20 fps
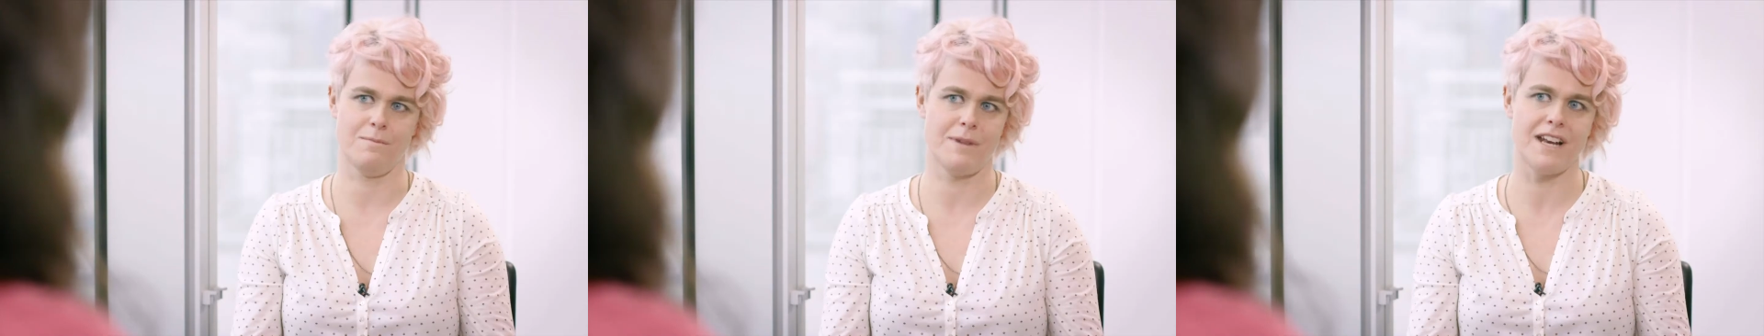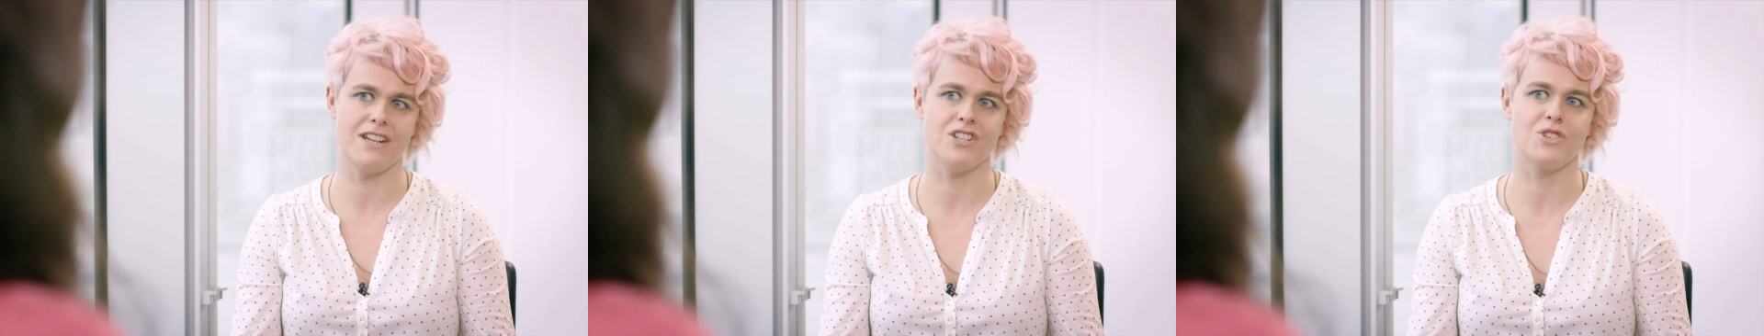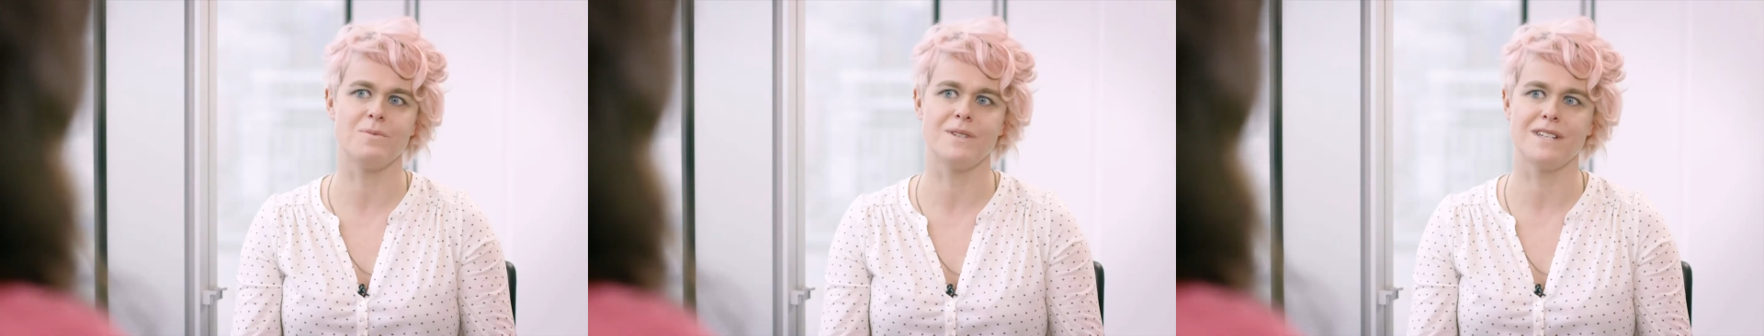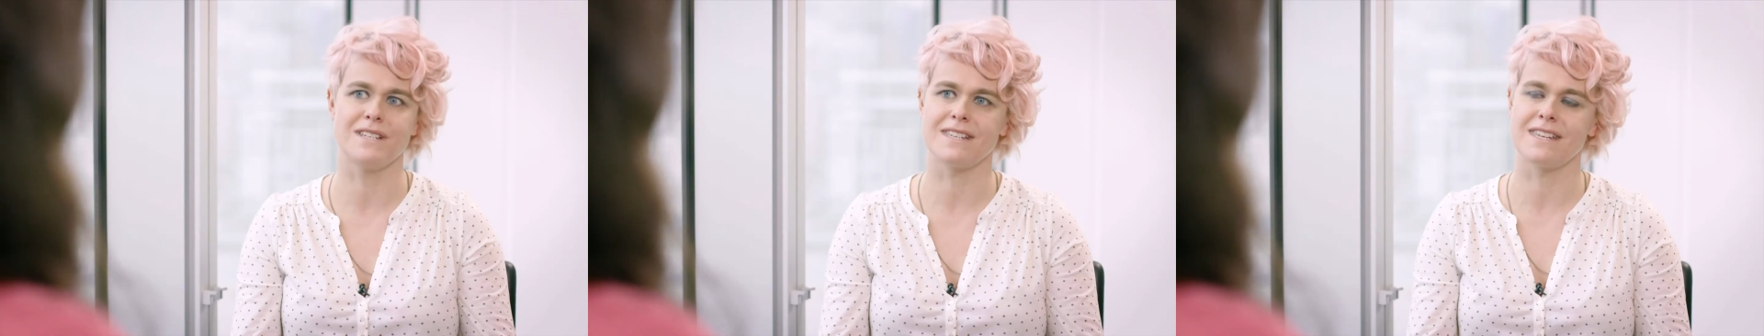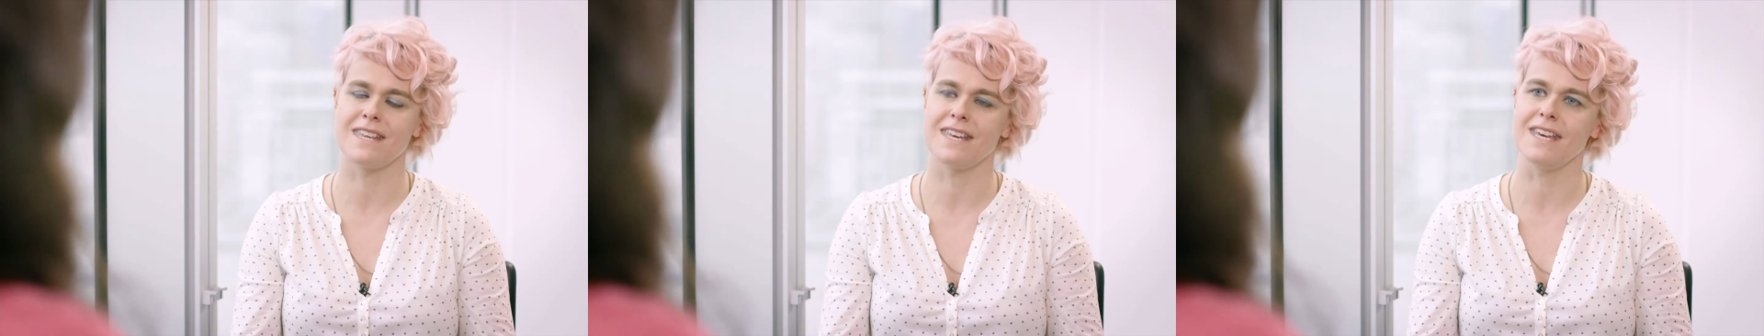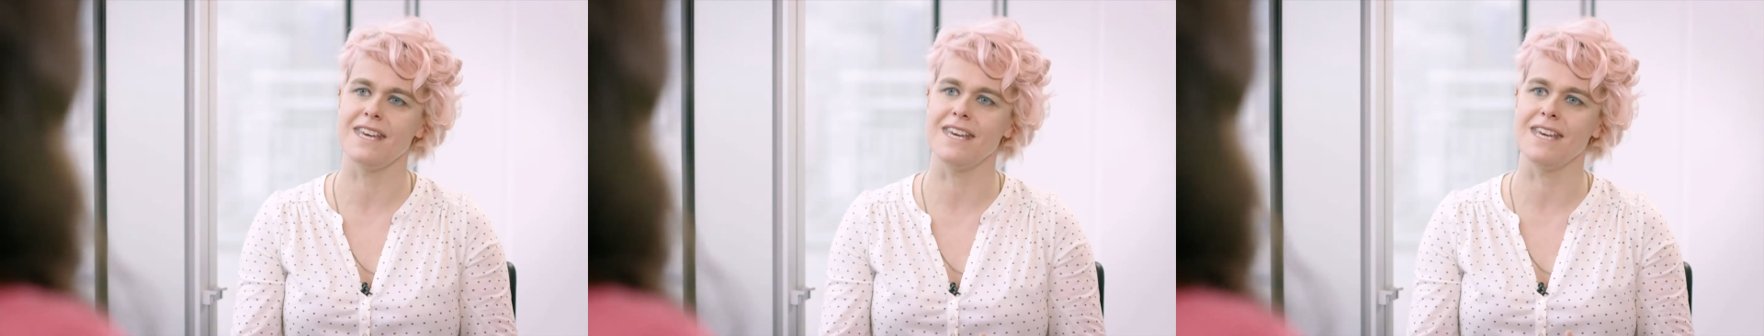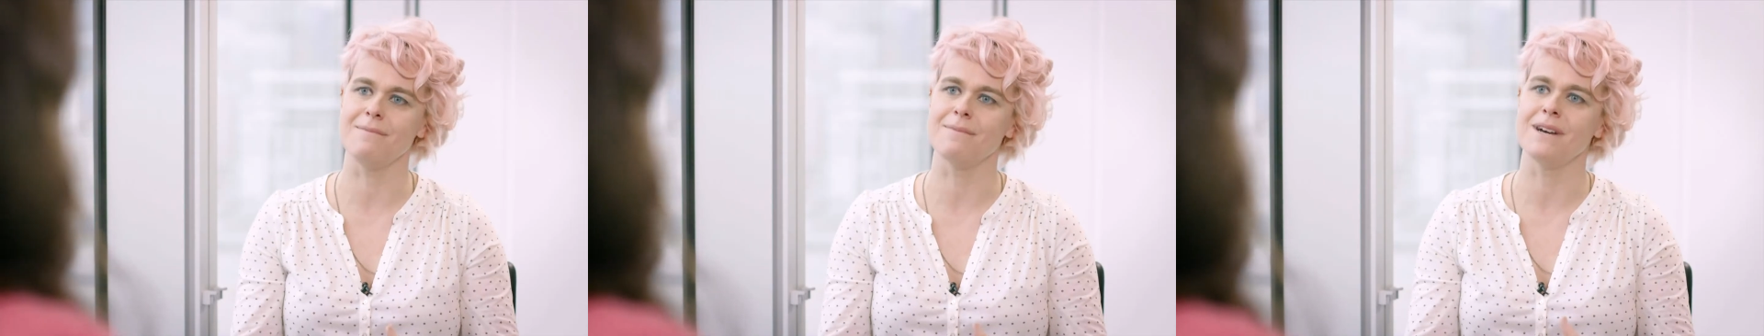management
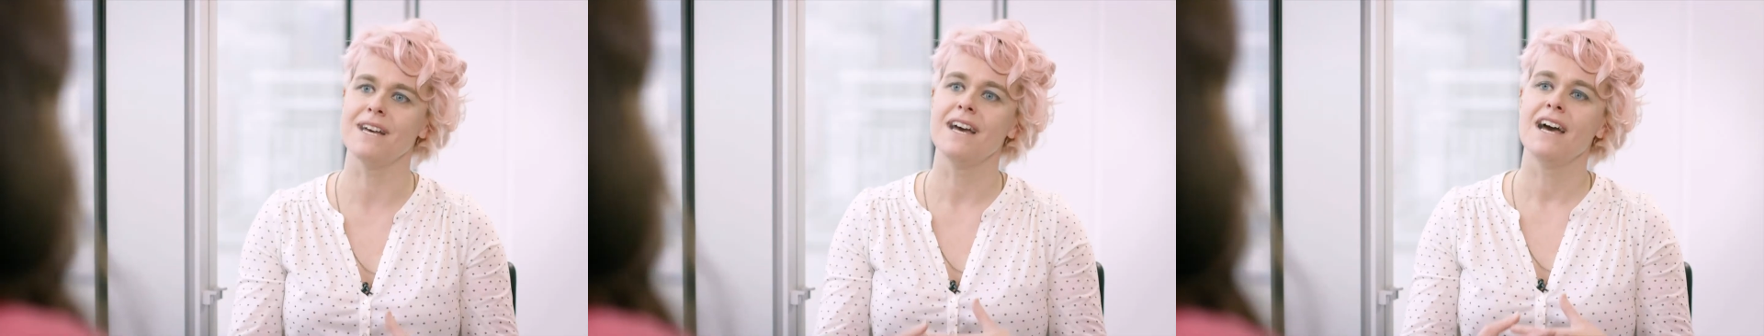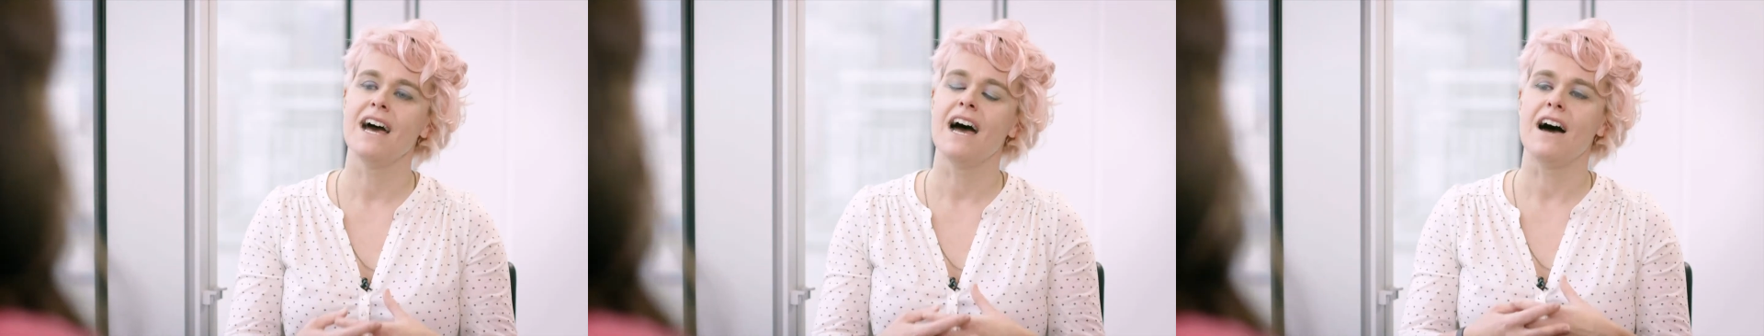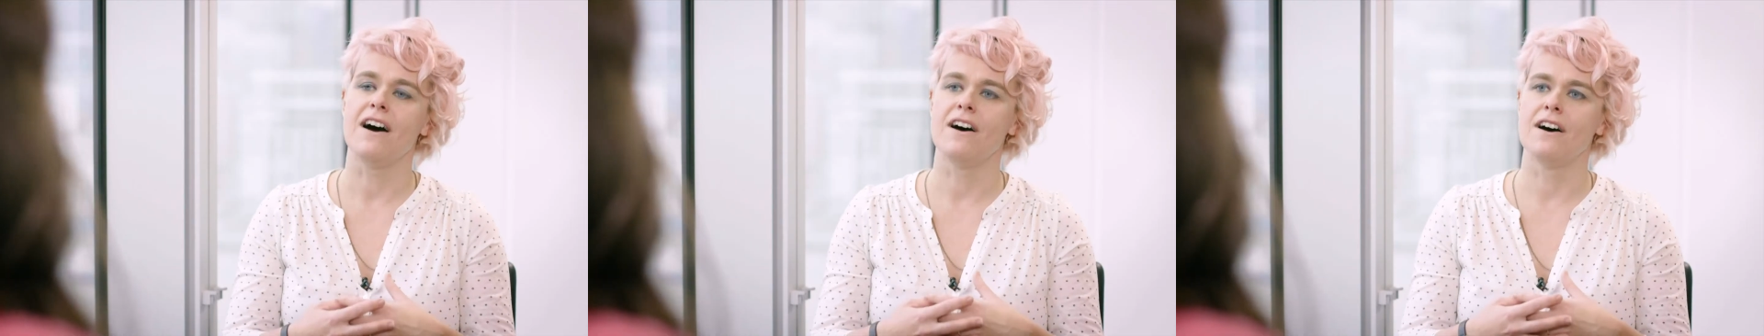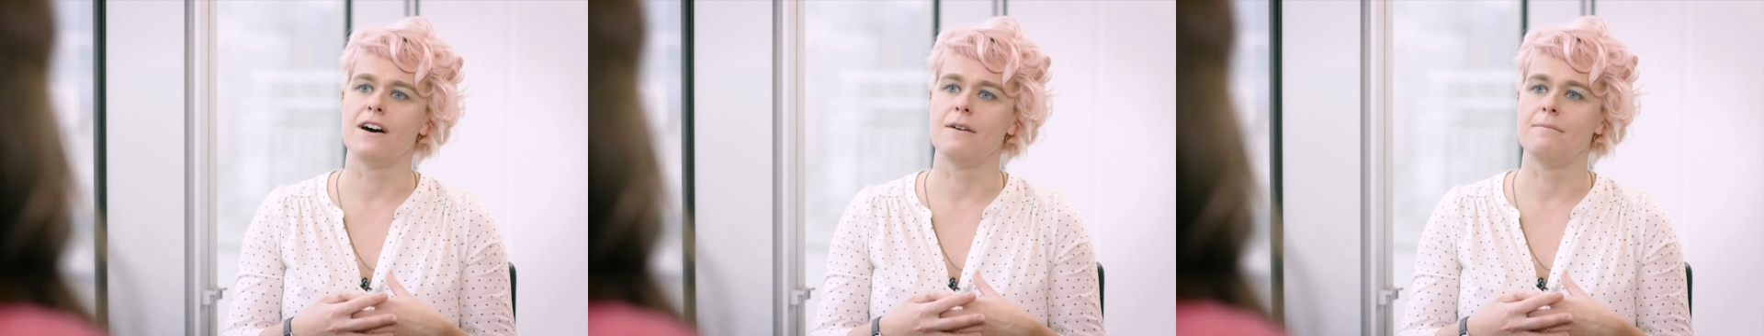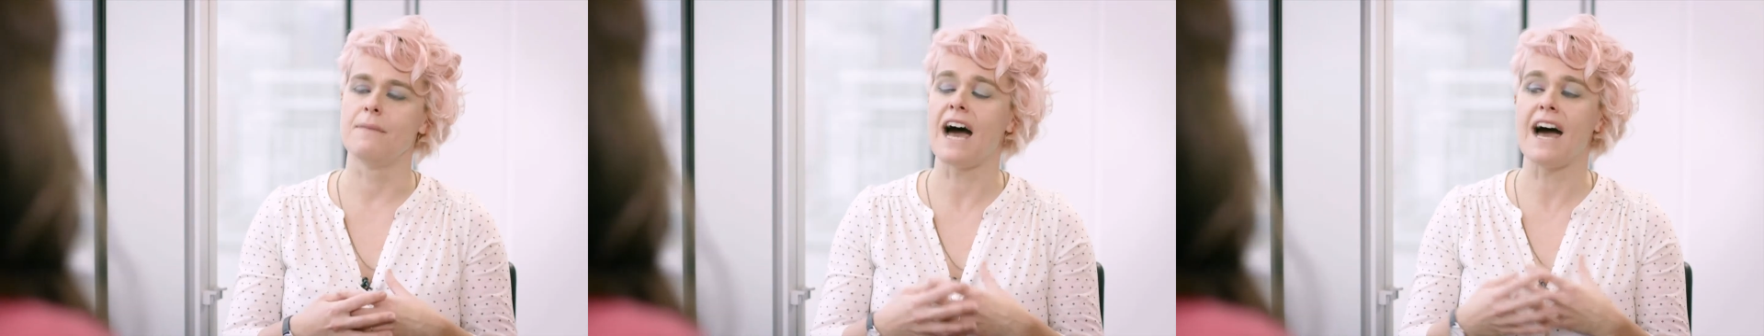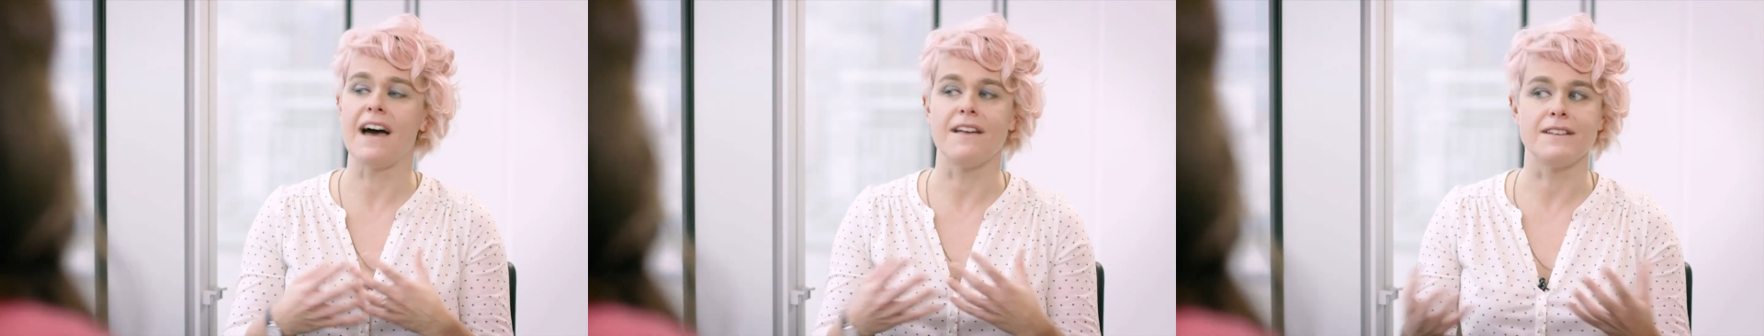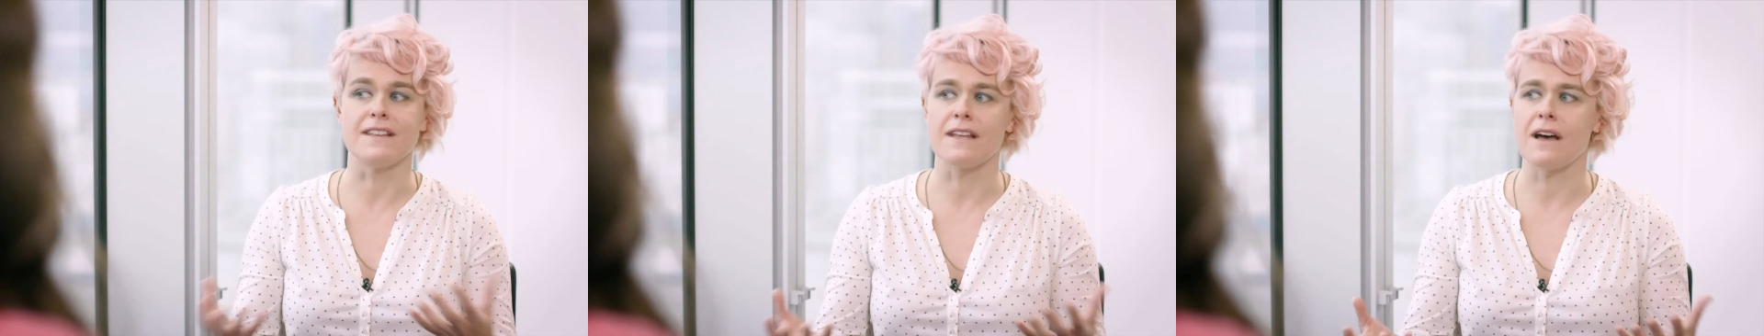team
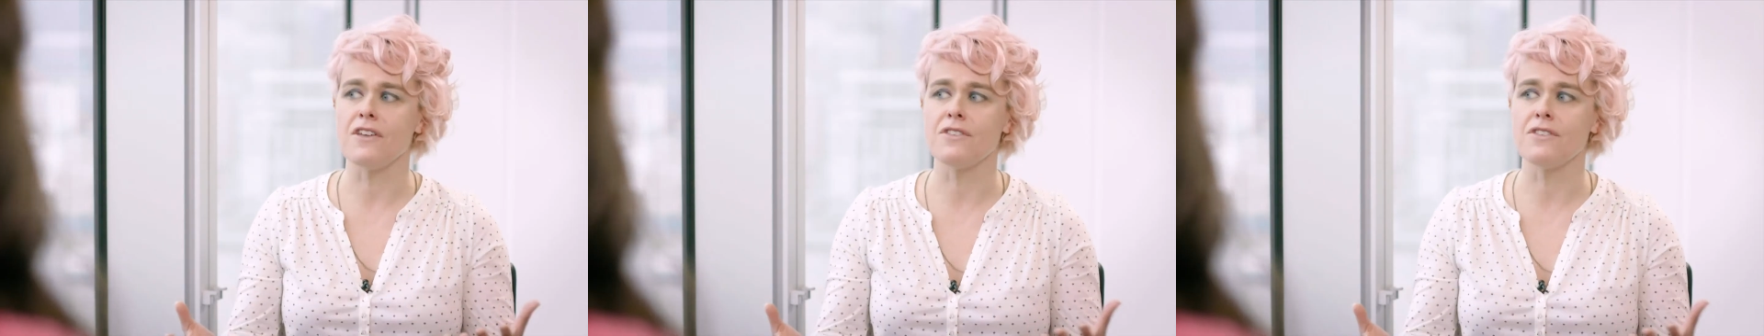and